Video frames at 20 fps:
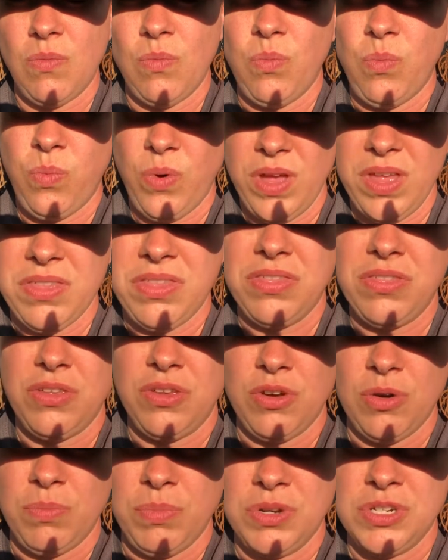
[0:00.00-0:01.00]
with
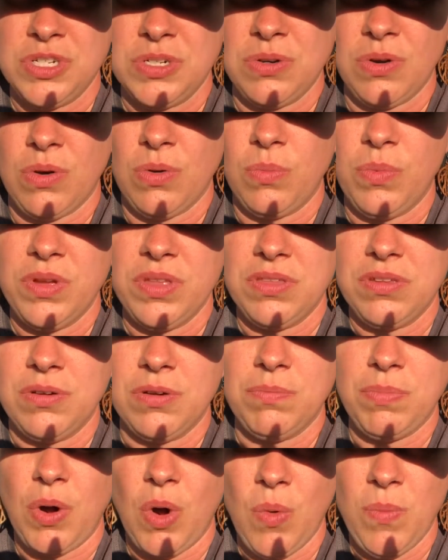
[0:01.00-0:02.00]
your bush or with your
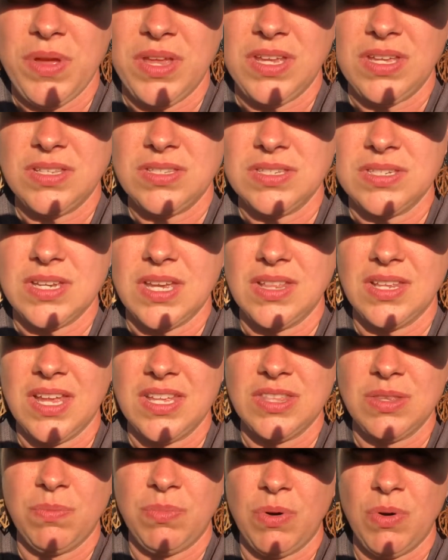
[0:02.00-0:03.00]
pole beans, and
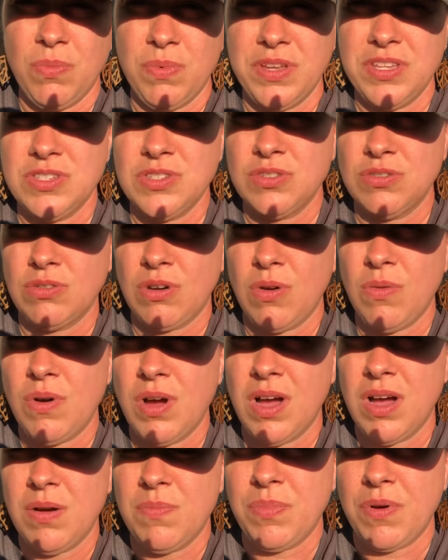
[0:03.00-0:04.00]
let the pole beans grow
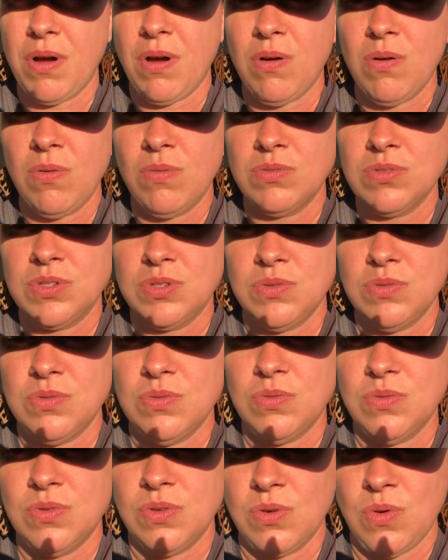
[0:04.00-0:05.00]
up
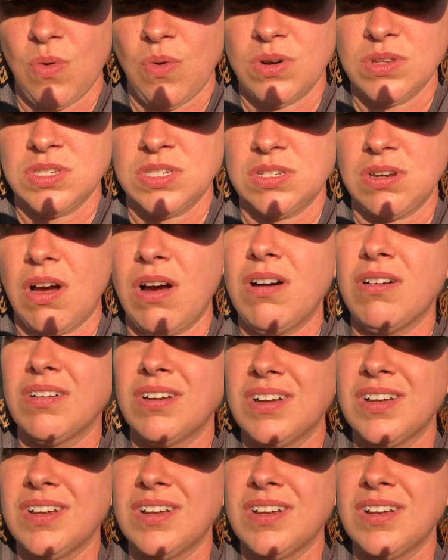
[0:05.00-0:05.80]
onto the corn stalk.